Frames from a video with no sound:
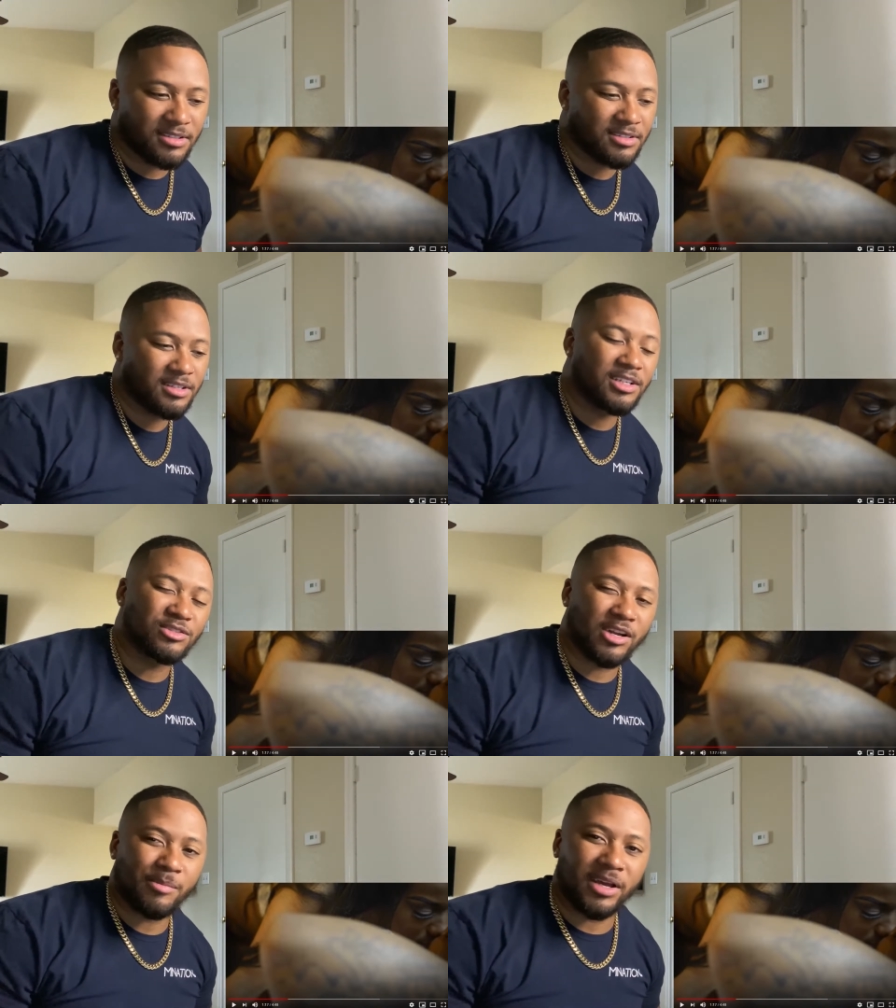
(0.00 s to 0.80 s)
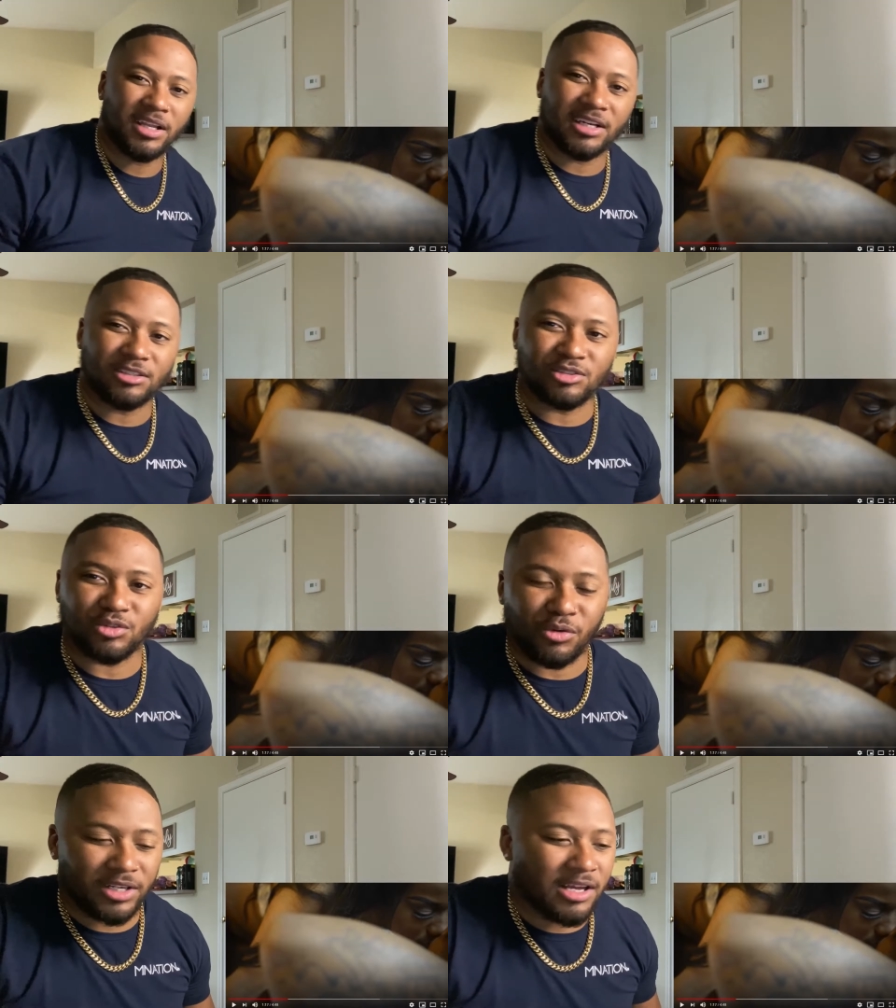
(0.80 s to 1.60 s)
he trying to make like a little
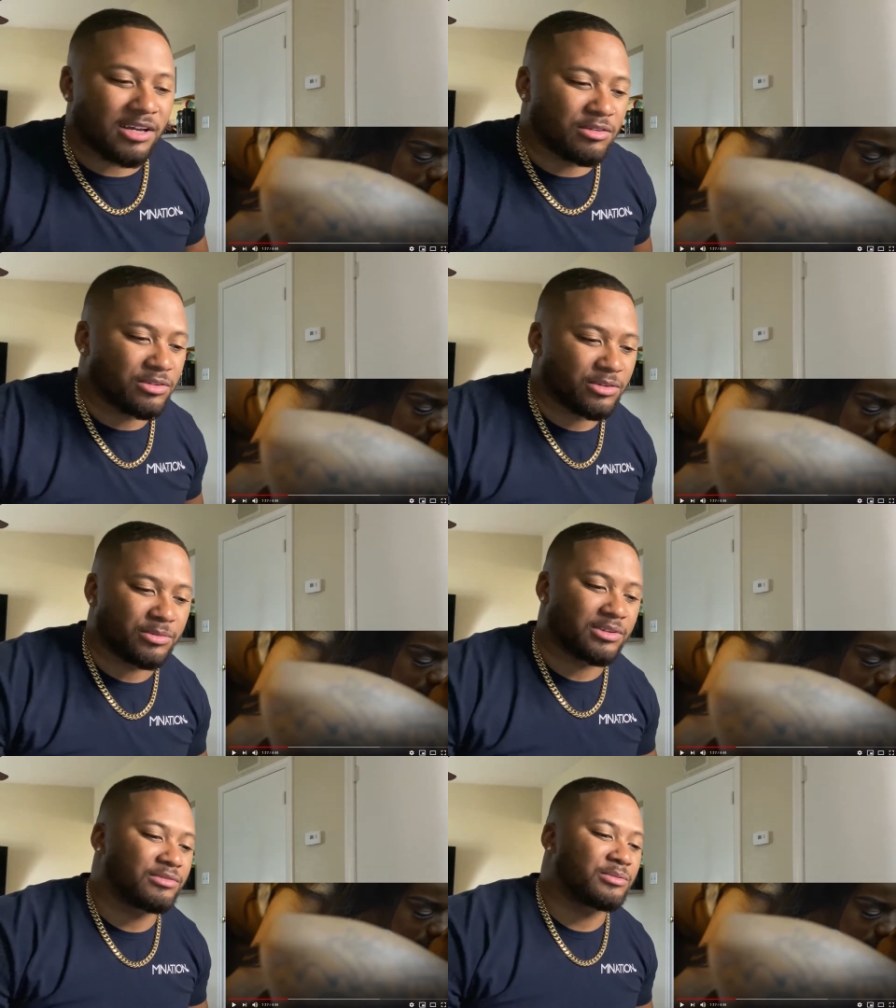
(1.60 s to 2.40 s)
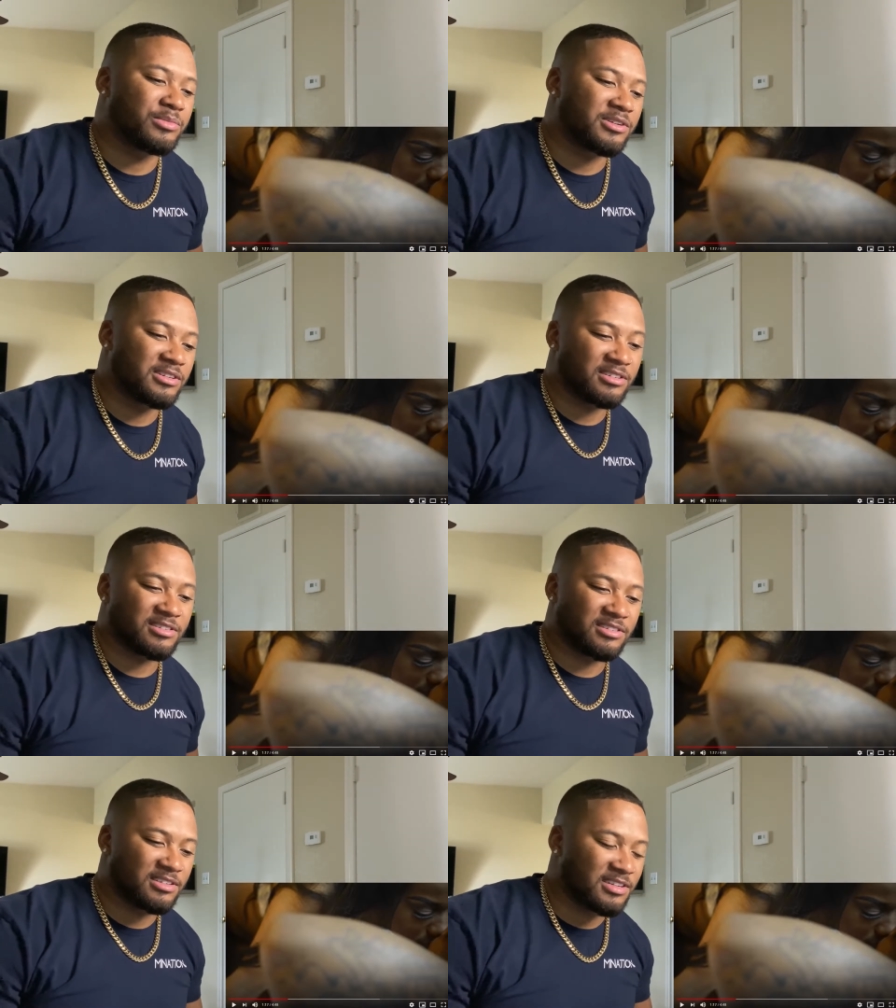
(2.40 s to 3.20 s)
storyline on it or whatever. But
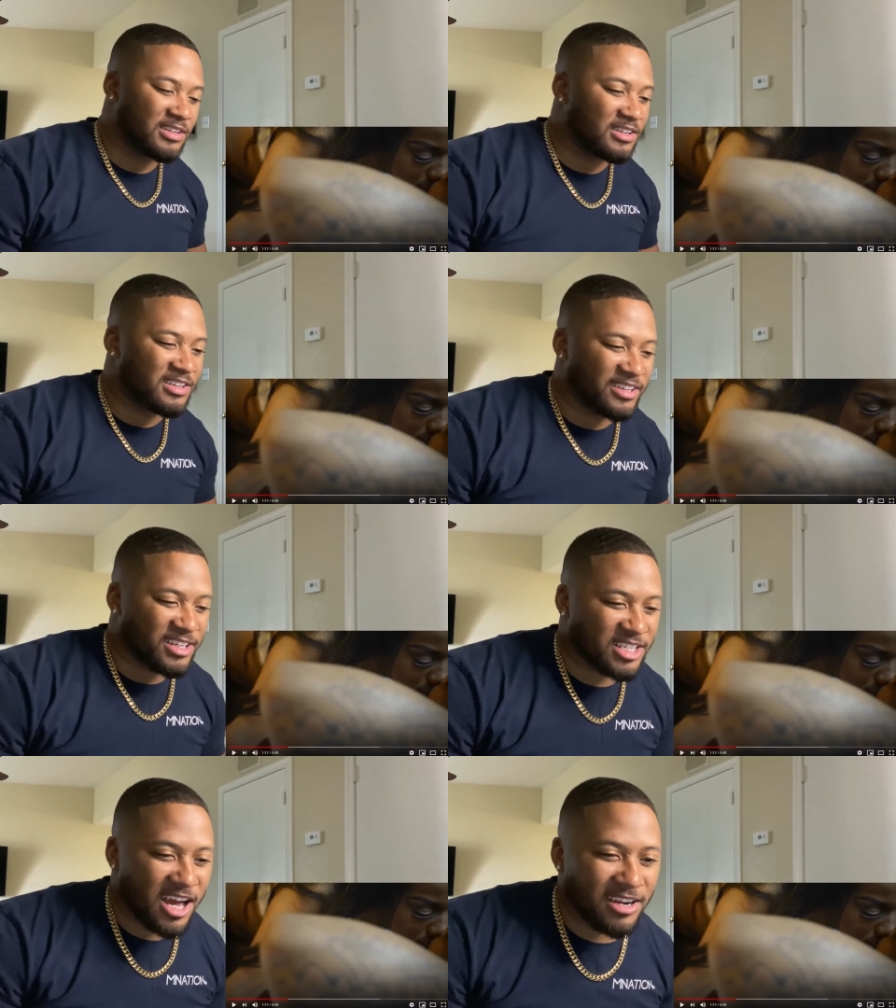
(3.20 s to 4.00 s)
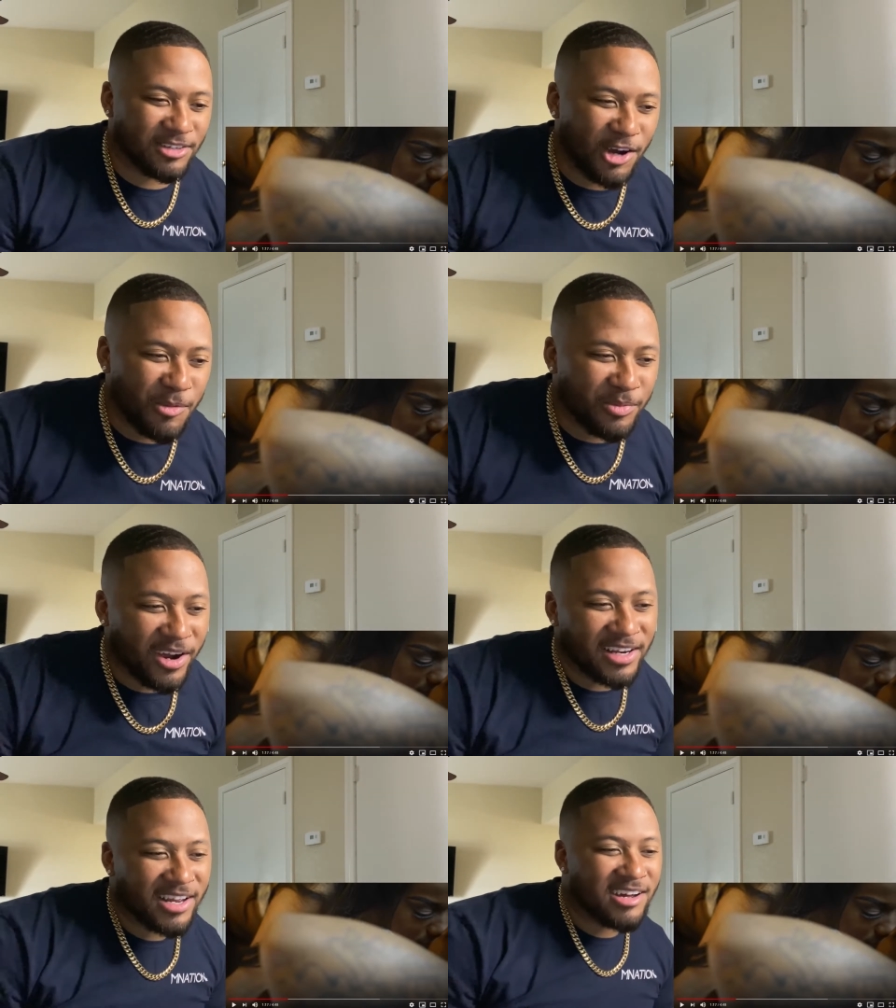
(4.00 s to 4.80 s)
it's kind of dope
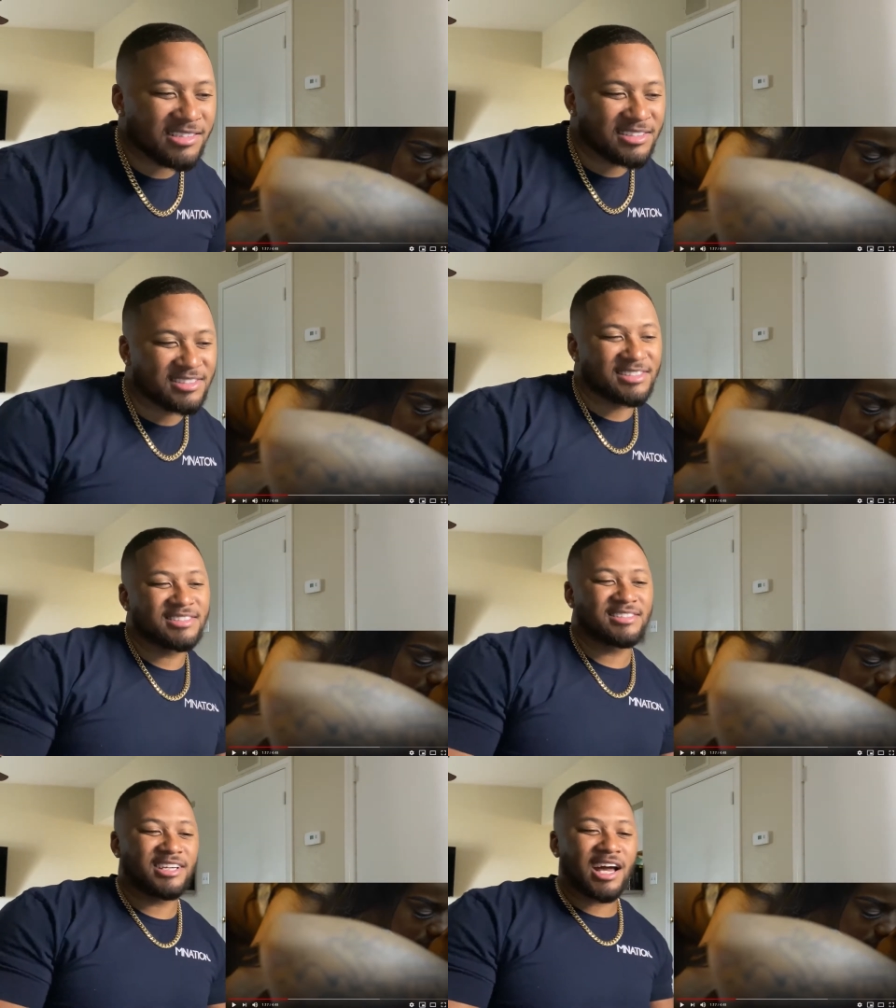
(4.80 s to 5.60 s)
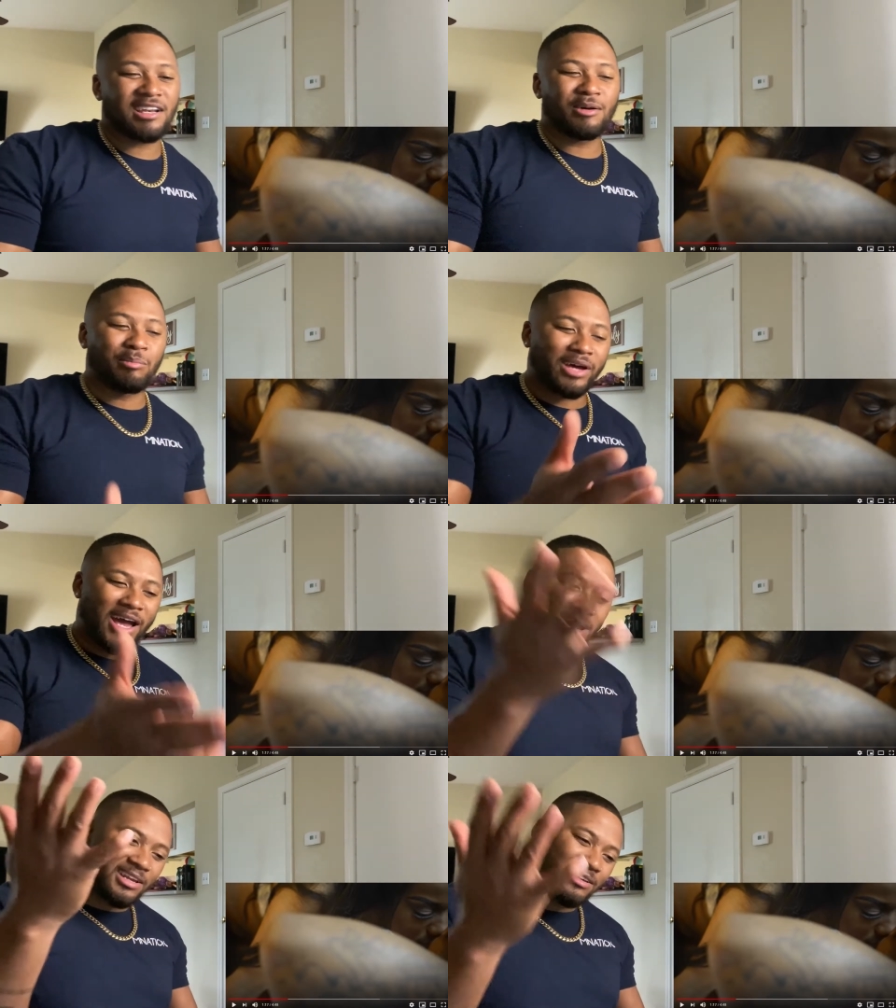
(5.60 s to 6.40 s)
right now. He got a little
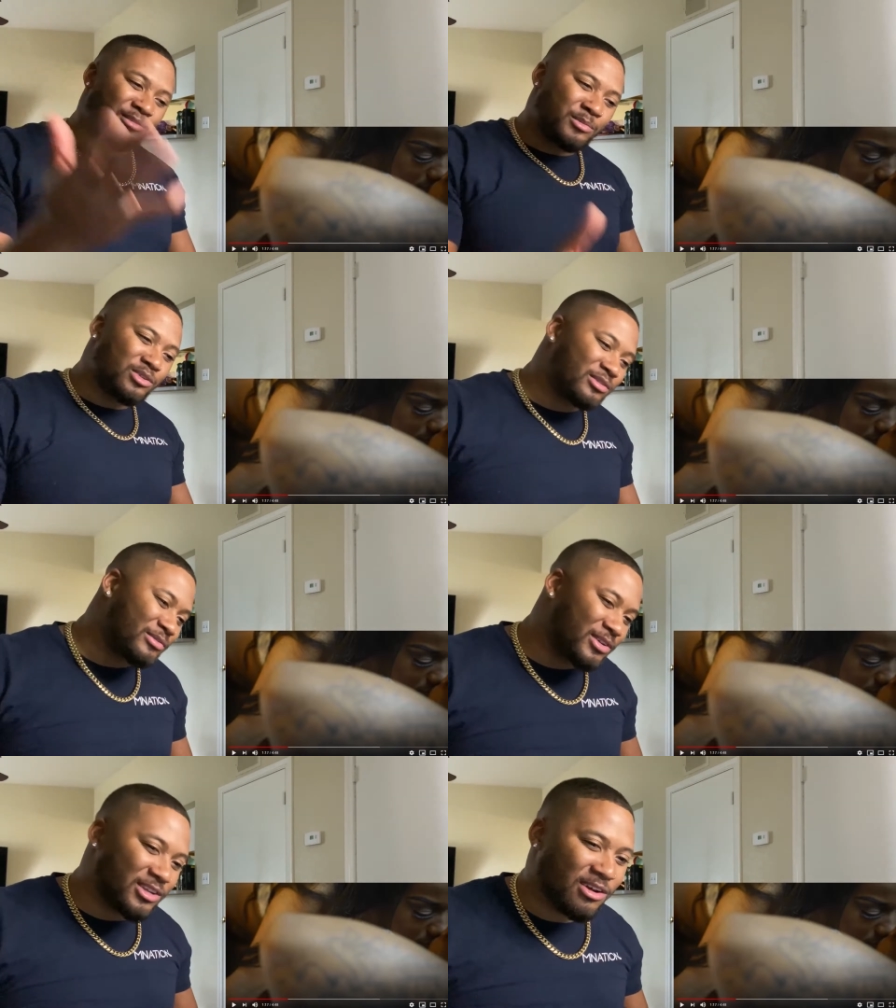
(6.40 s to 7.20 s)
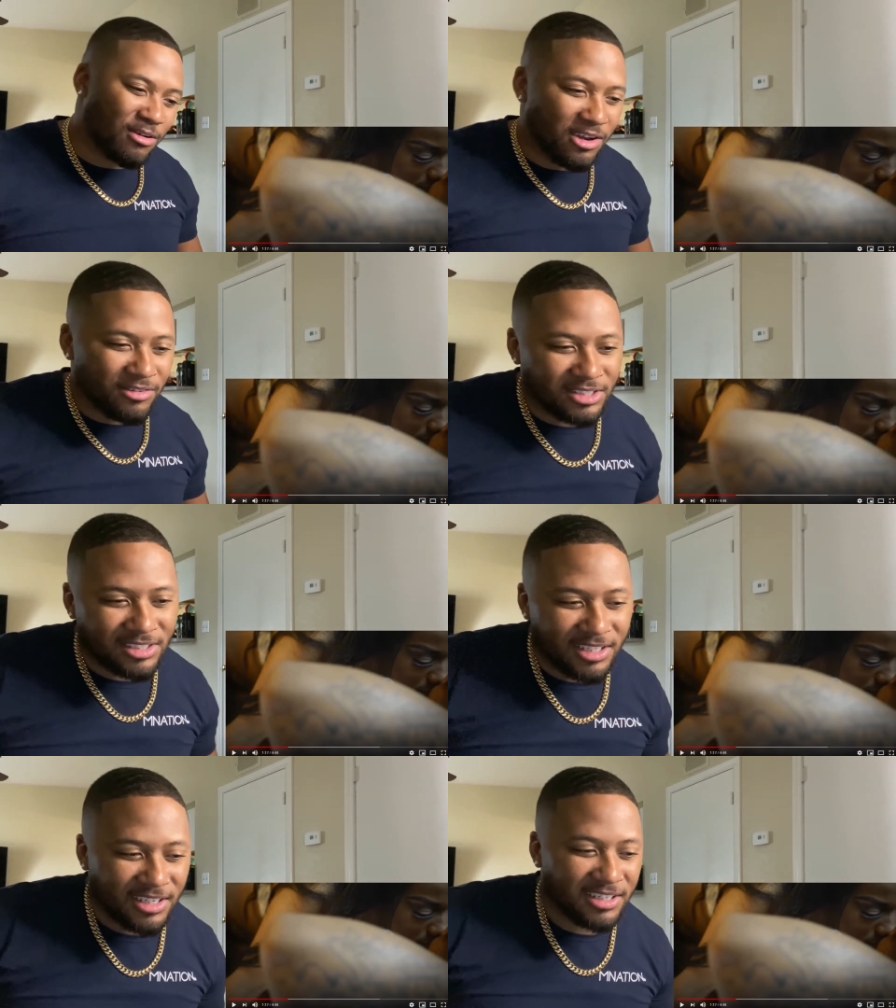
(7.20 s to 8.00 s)
baddie in the music video and
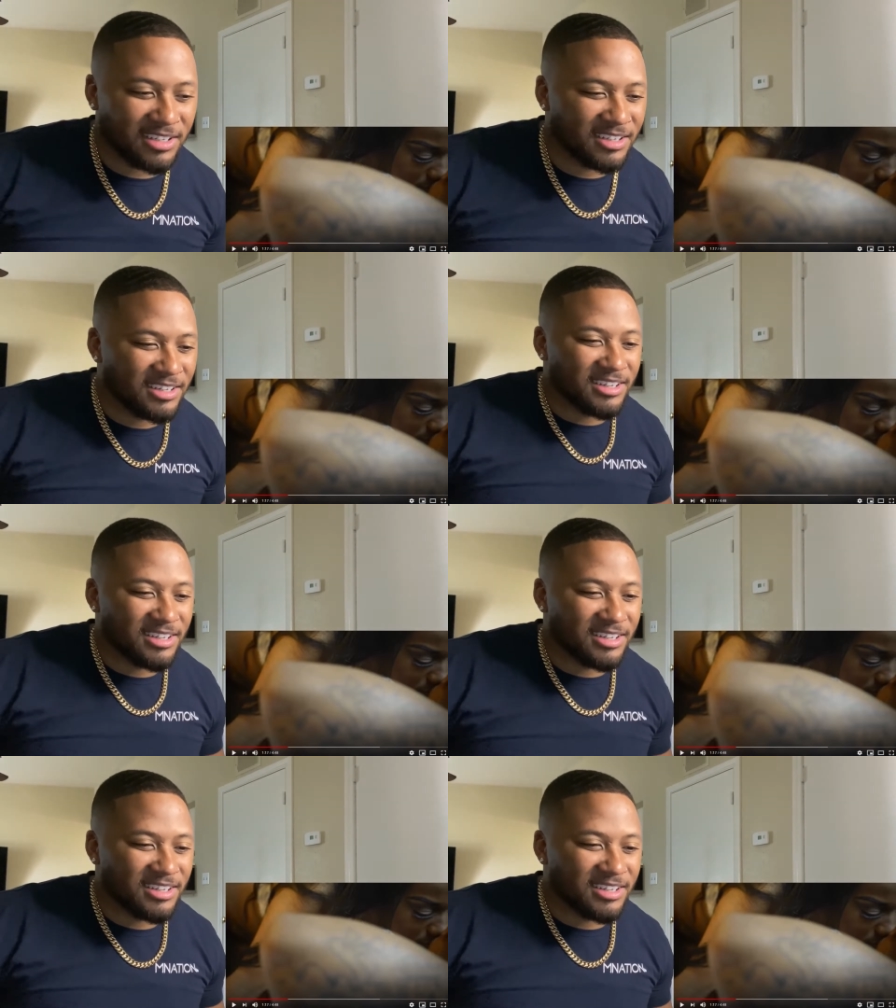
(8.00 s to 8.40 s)
everything.